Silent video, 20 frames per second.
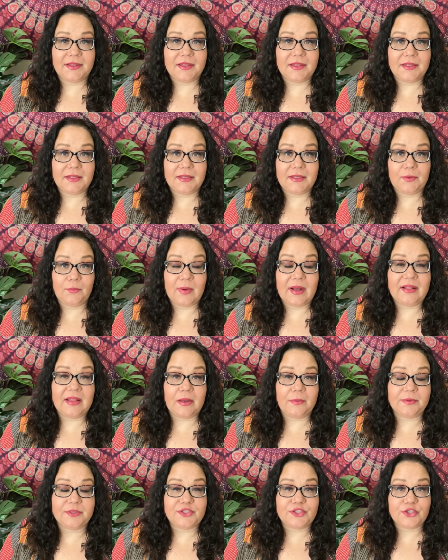the, while
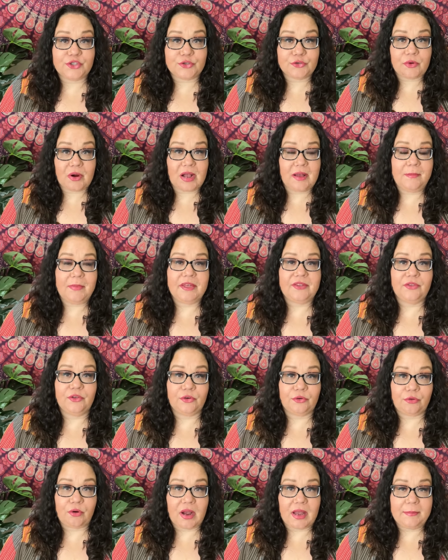I was describing the
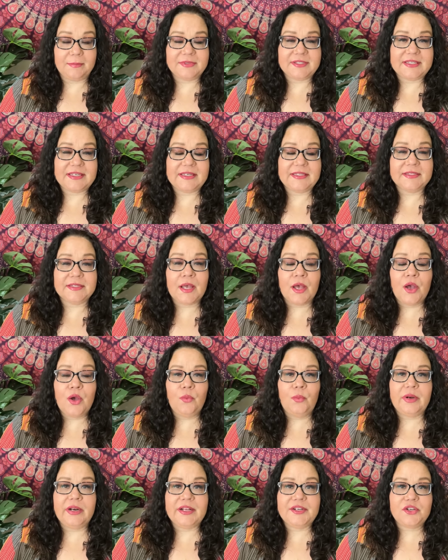crime scenes,
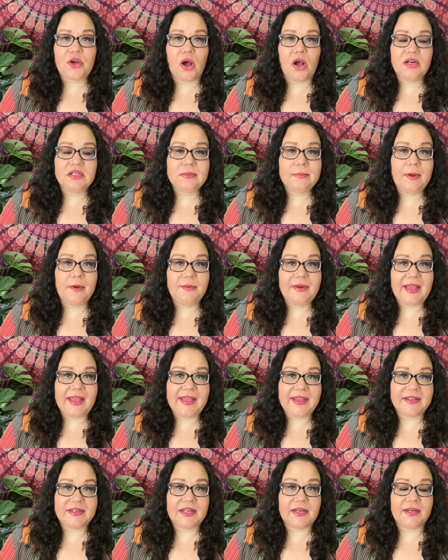when I talked about
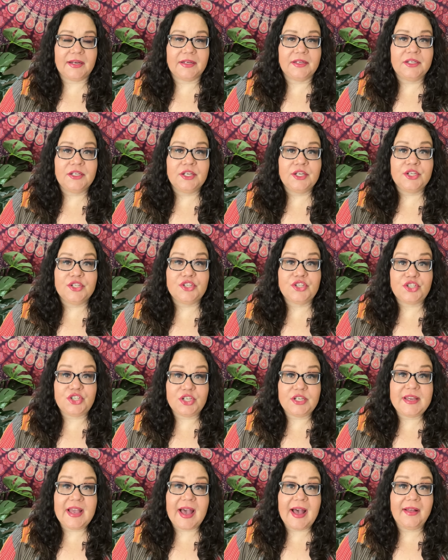Hannah,
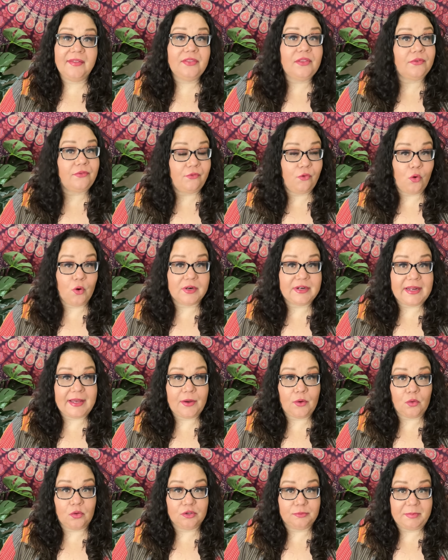she had the
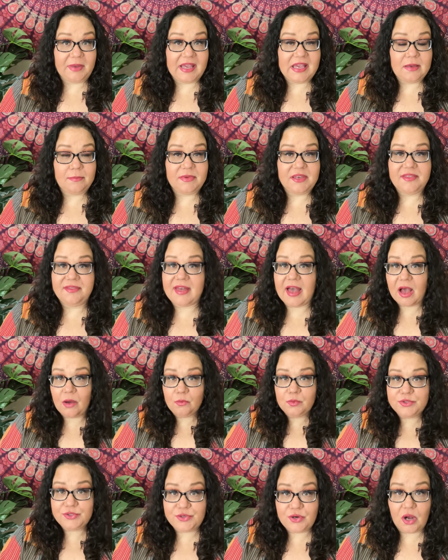4-day-old baby.
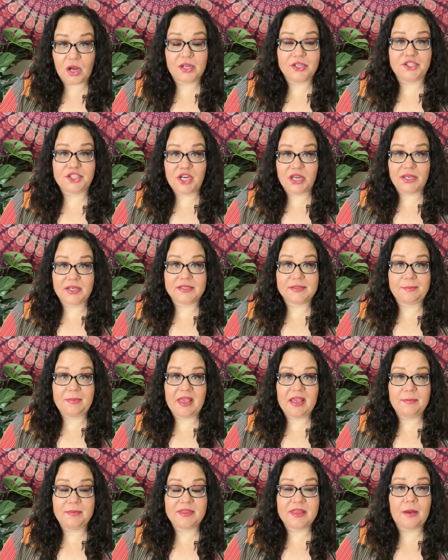That was not Jake's
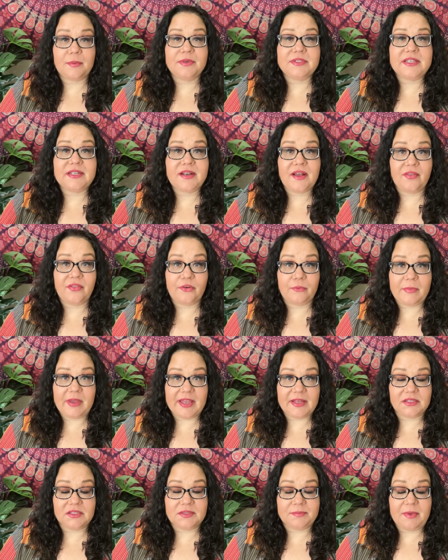baby. That was another
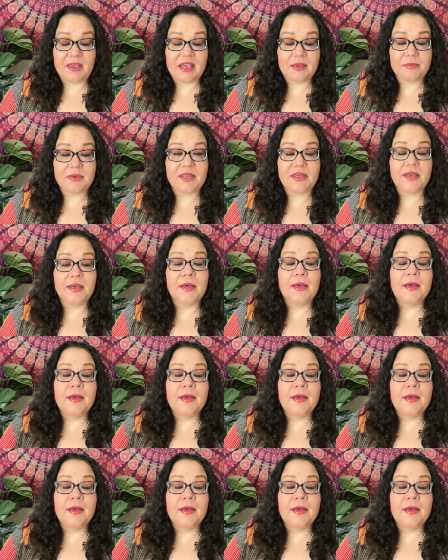man's baby.